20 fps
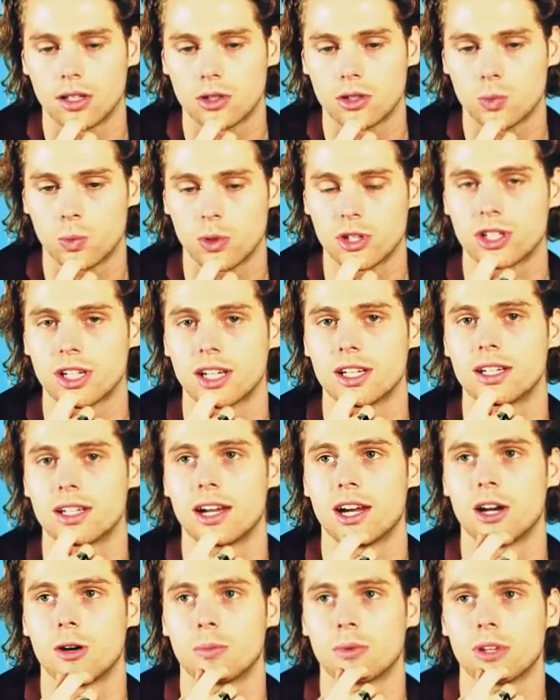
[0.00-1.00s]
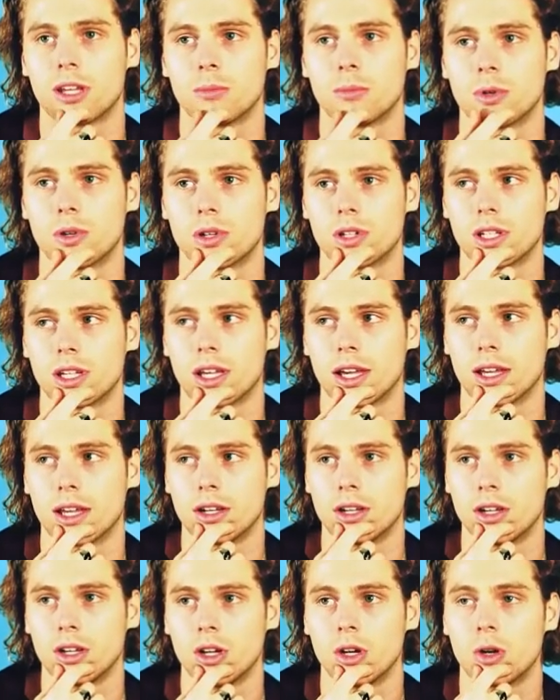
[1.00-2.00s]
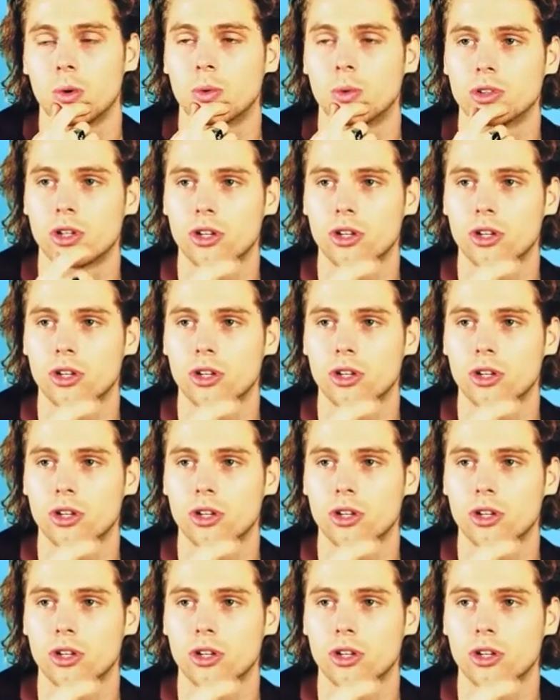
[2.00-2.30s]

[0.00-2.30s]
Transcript: switching into airplane mode again. We're